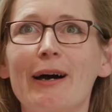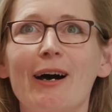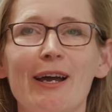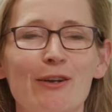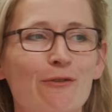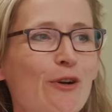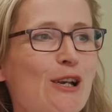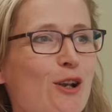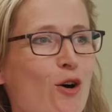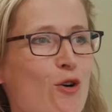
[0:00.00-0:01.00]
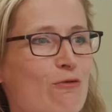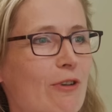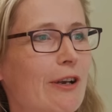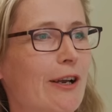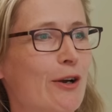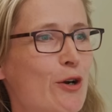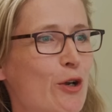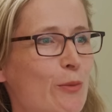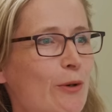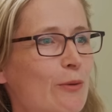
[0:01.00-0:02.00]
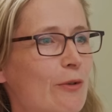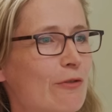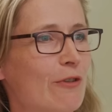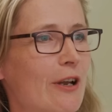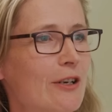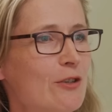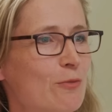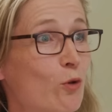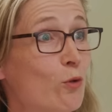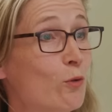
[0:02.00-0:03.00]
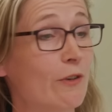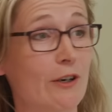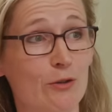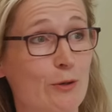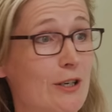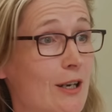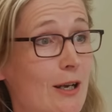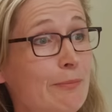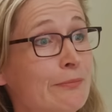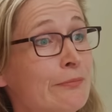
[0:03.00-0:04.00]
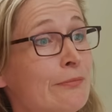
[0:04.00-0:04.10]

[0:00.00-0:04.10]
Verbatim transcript: I had a very long running argument with a friend, all via Twitter DM.